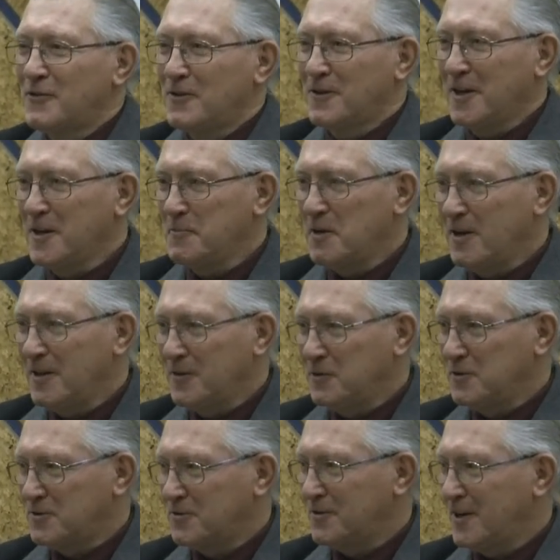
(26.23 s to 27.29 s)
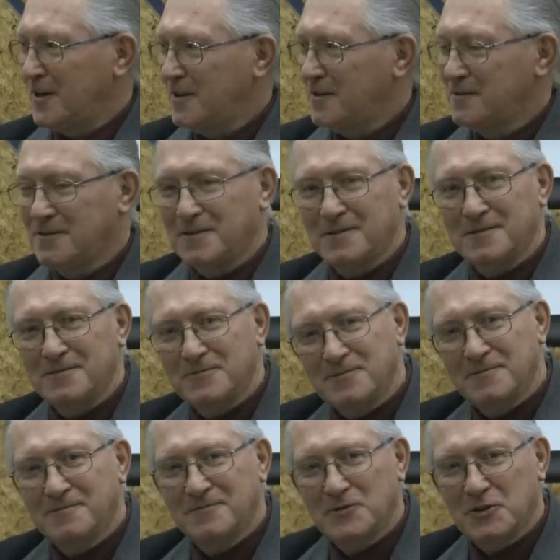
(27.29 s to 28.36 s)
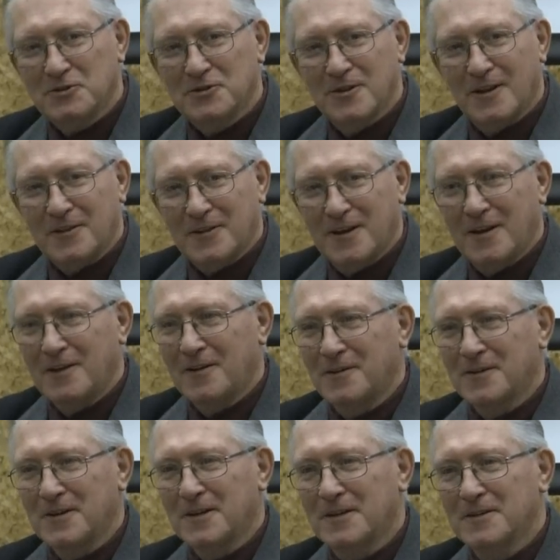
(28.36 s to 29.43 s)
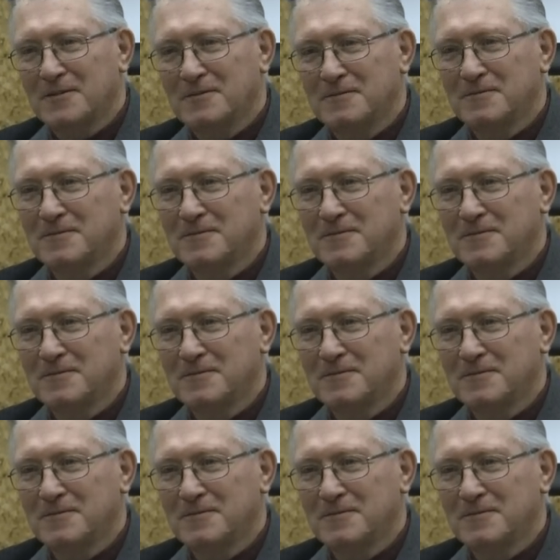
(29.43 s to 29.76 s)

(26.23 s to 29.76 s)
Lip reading: For anybody that was around, it's not that long ago,